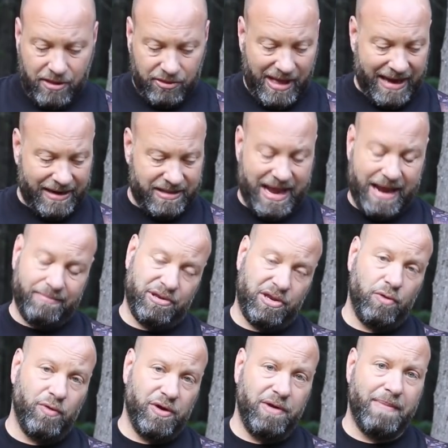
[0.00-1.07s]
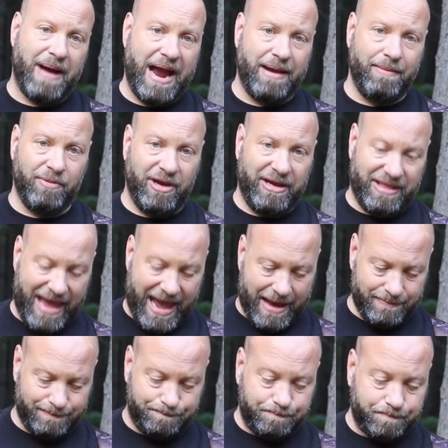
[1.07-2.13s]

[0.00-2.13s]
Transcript: A lot of times too, when you buy them like that,